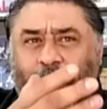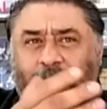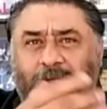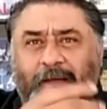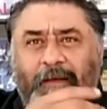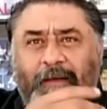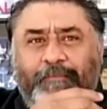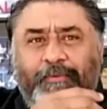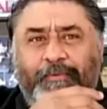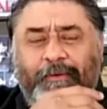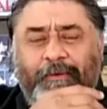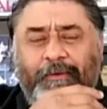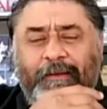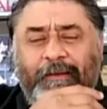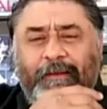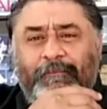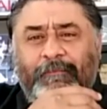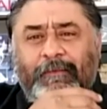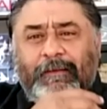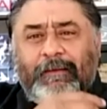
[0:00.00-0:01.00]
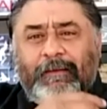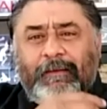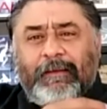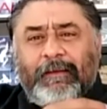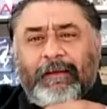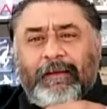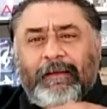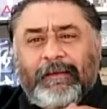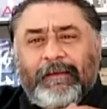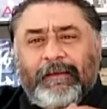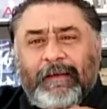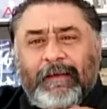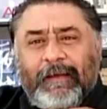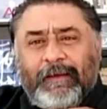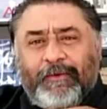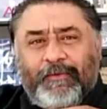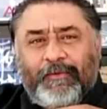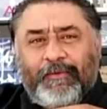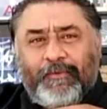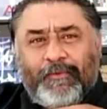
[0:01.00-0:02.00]
I put him in the
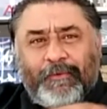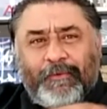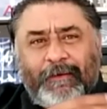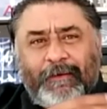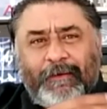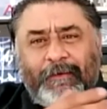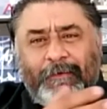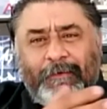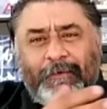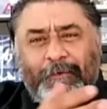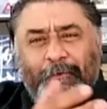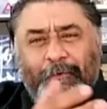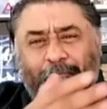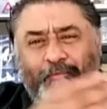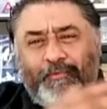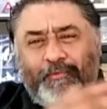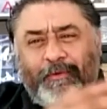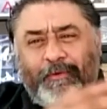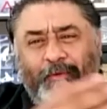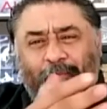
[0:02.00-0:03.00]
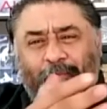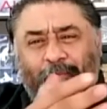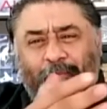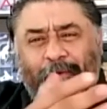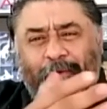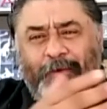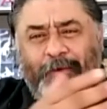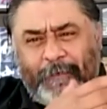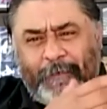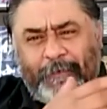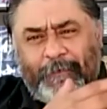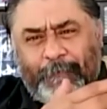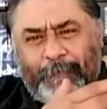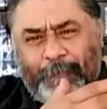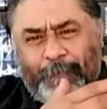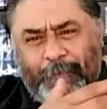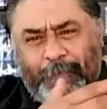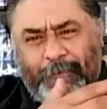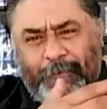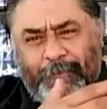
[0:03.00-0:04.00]
category of who can we
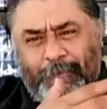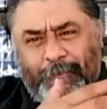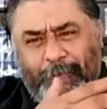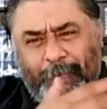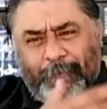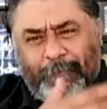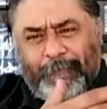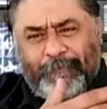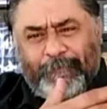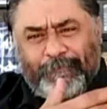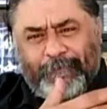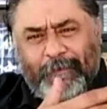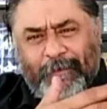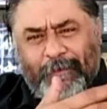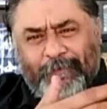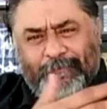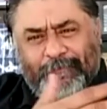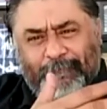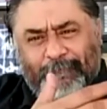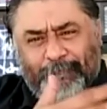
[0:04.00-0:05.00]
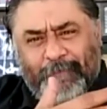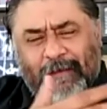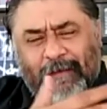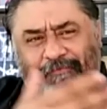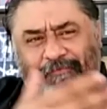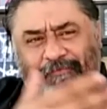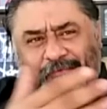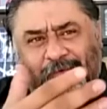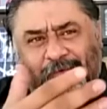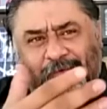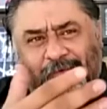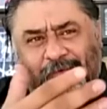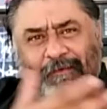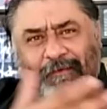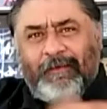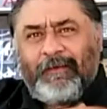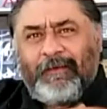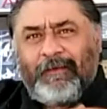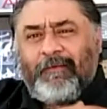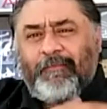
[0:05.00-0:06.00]
compare with here in the States in boxing.
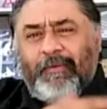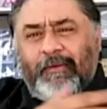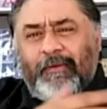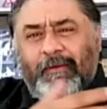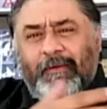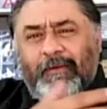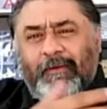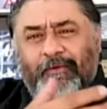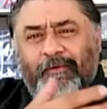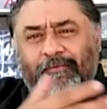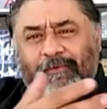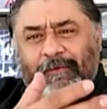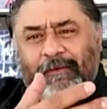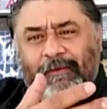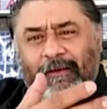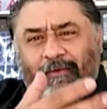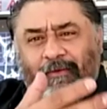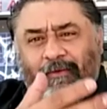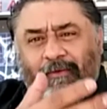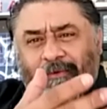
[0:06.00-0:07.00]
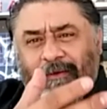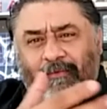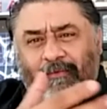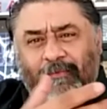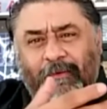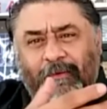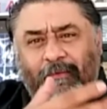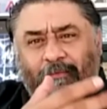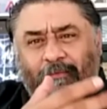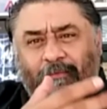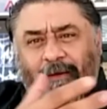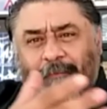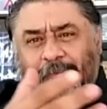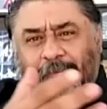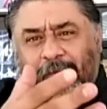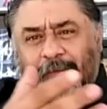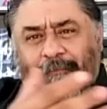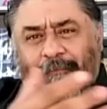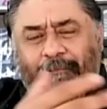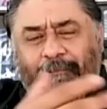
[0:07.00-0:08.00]
Probably Oscar De La Hoya, Willie
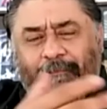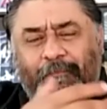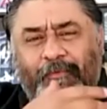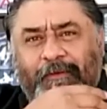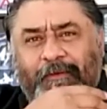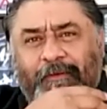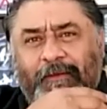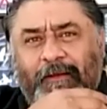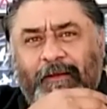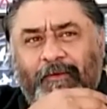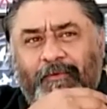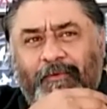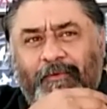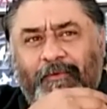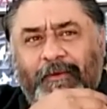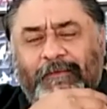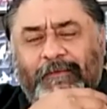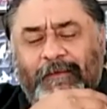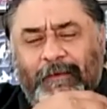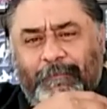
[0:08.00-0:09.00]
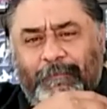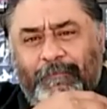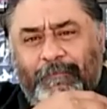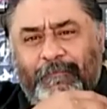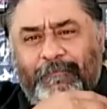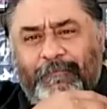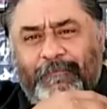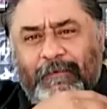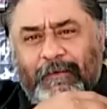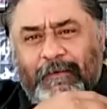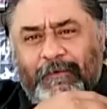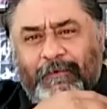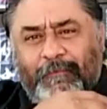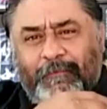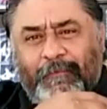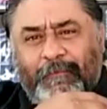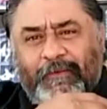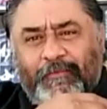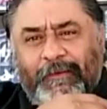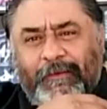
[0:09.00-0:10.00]
Pep, Oscar De La Hoya type fighter in
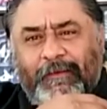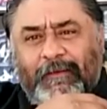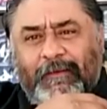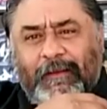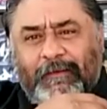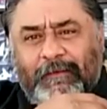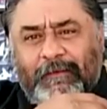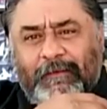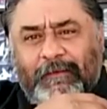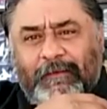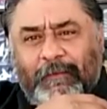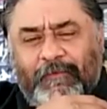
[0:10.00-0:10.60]
between that type